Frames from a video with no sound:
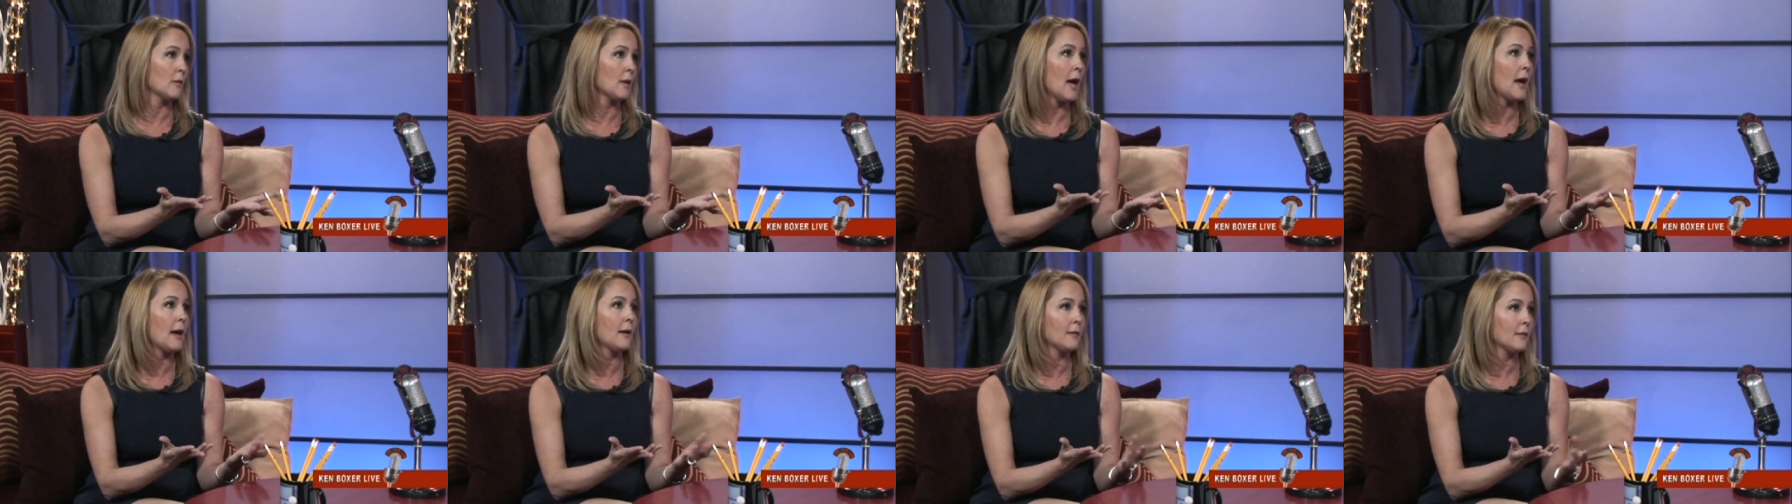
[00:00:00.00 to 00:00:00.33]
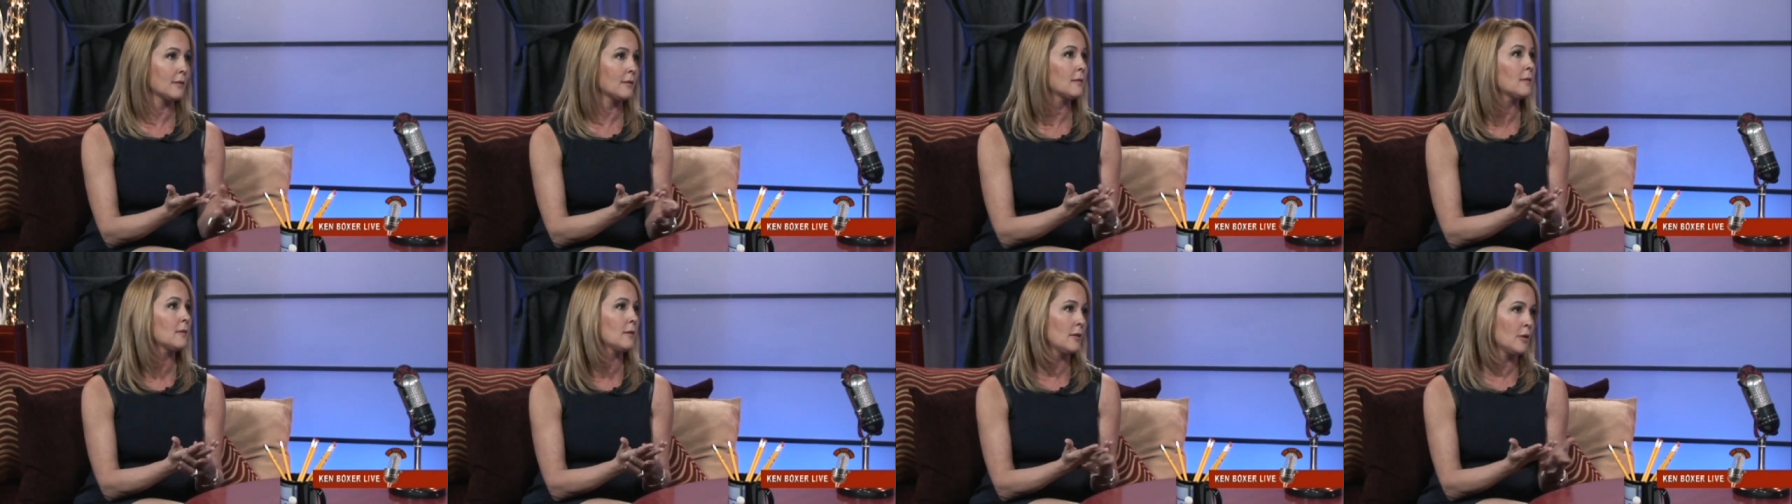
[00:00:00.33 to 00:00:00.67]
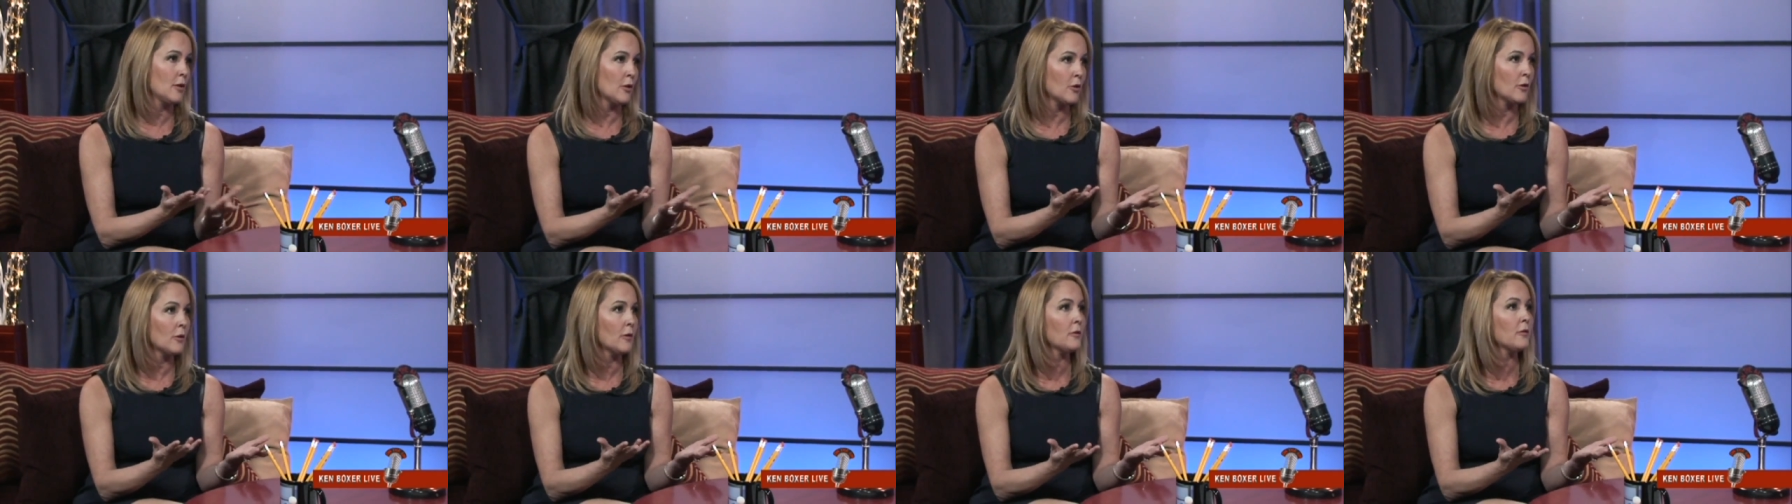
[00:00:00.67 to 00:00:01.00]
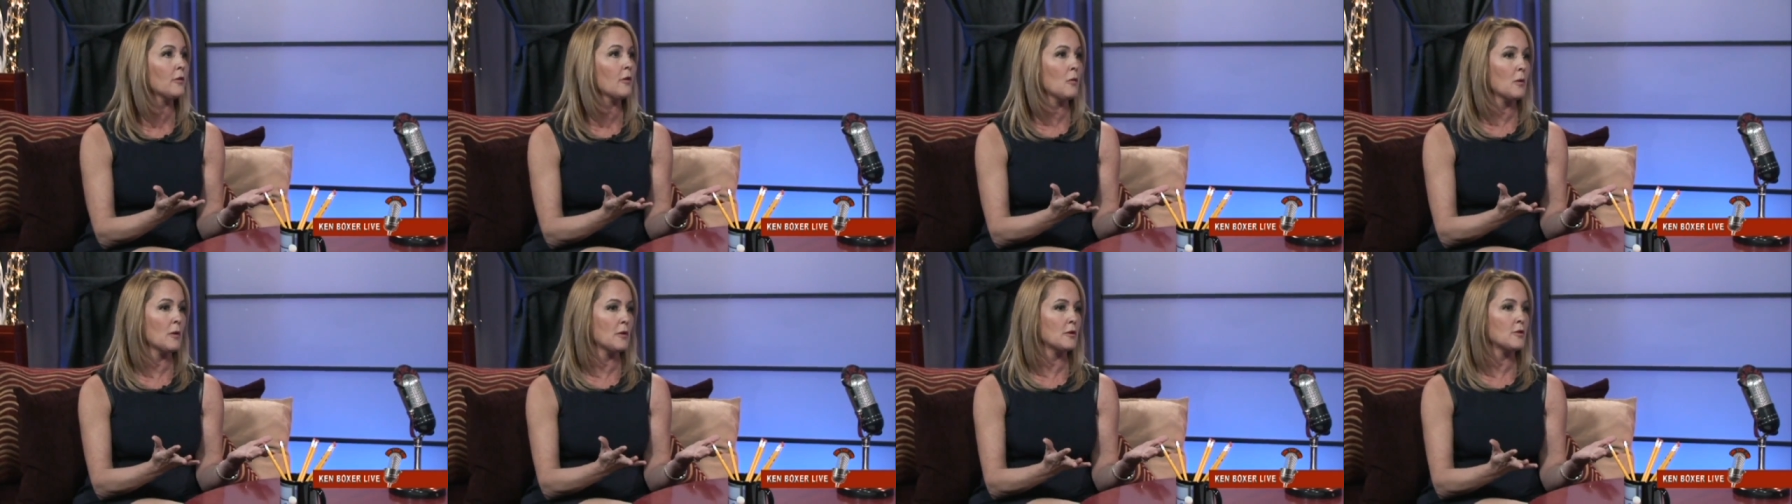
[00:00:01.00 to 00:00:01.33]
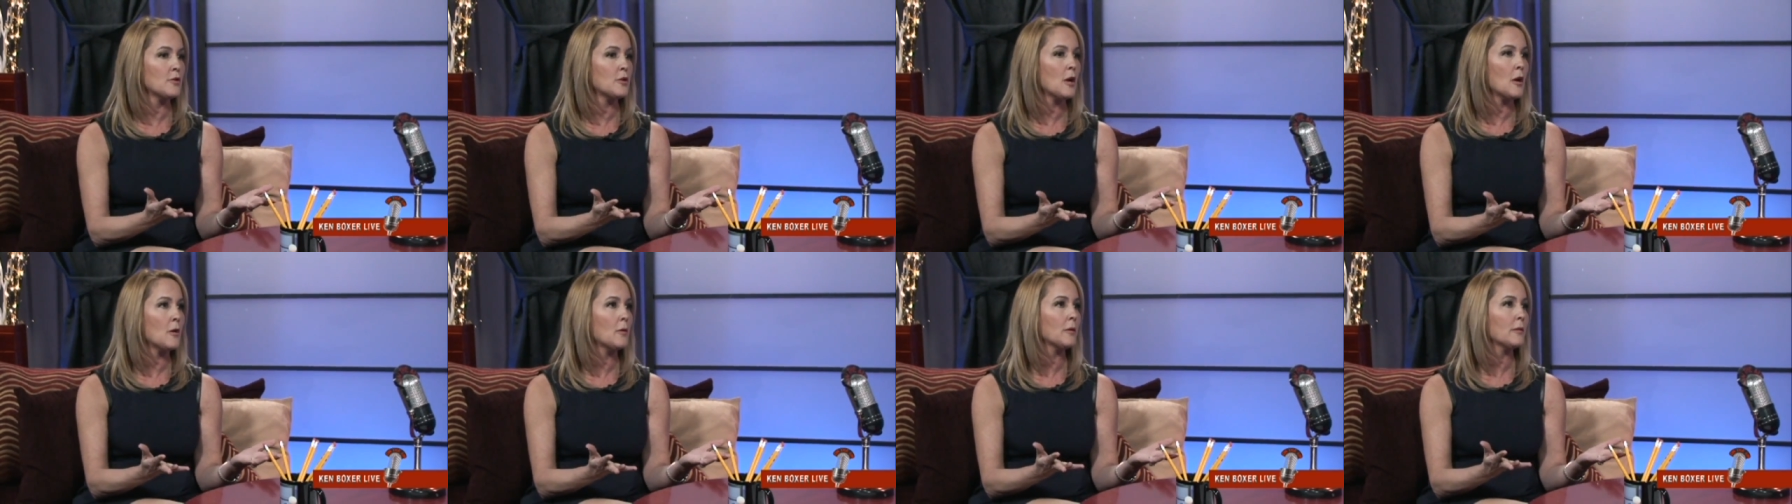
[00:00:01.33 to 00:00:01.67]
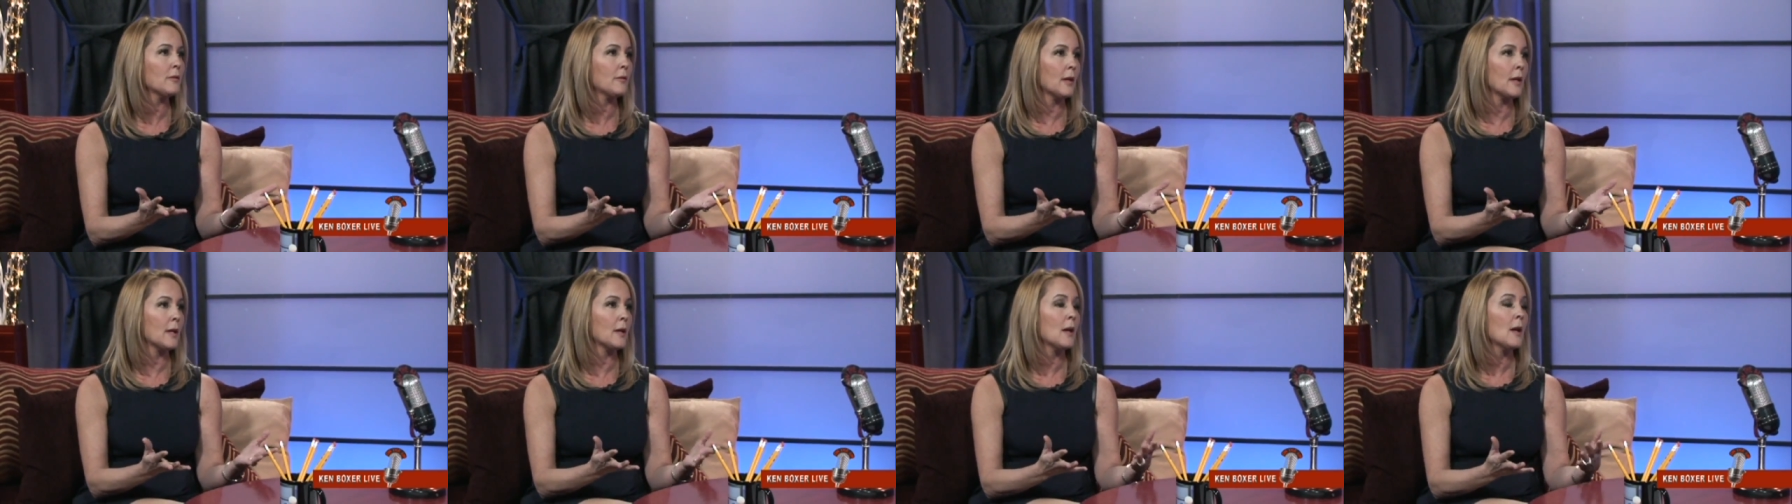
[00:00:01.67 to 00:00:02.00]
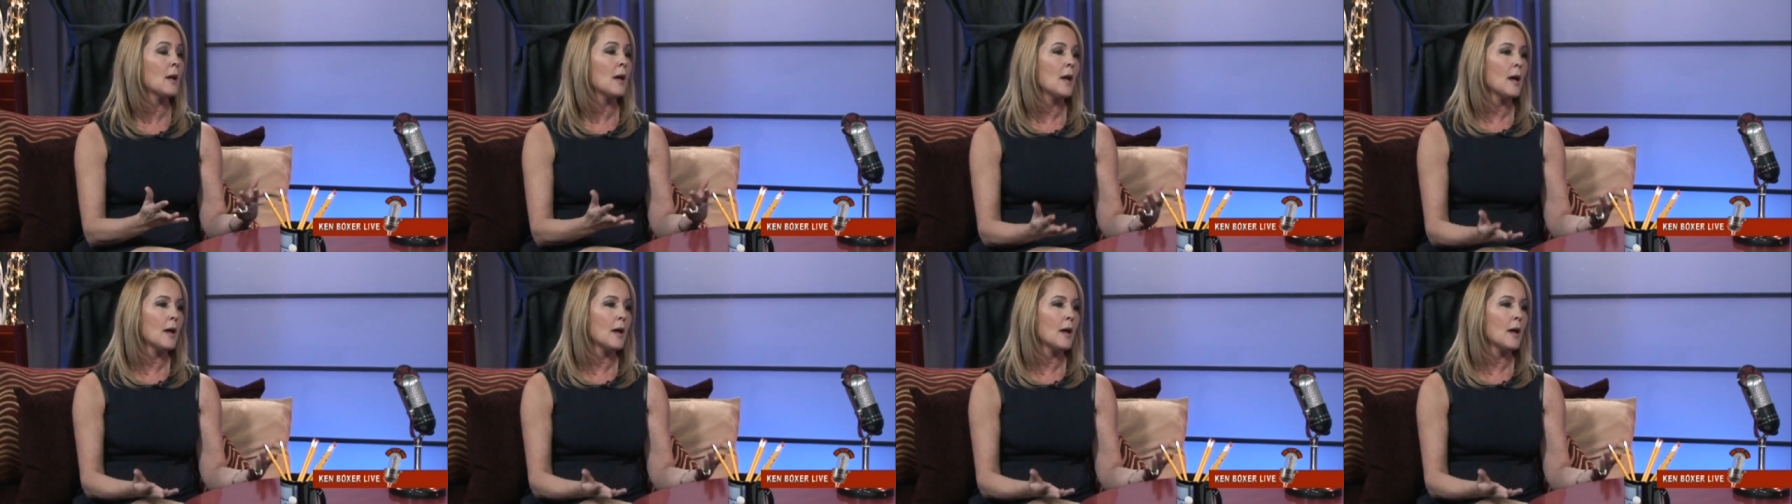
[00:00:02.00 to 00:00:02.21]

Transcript: last year or so on the show is that,